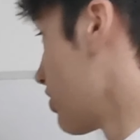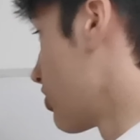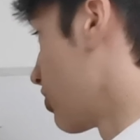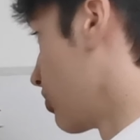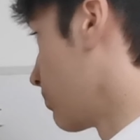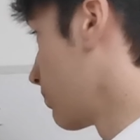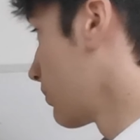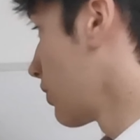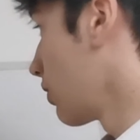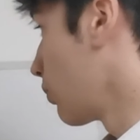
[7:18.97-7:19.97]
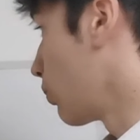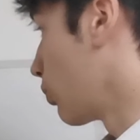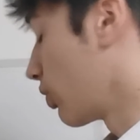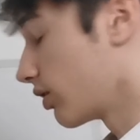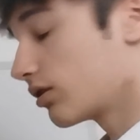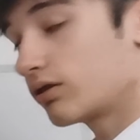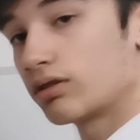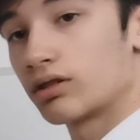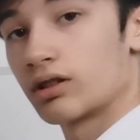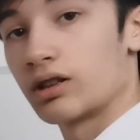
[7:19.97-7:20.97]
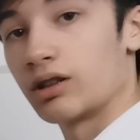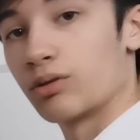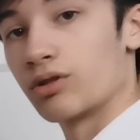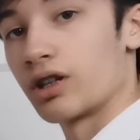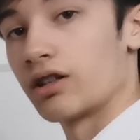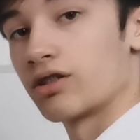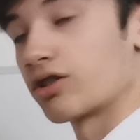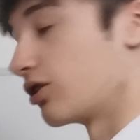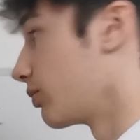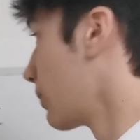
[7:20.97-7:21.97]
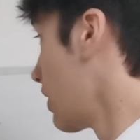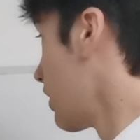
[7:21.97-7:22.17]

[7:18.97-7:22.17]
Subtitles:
So 1 equals n, so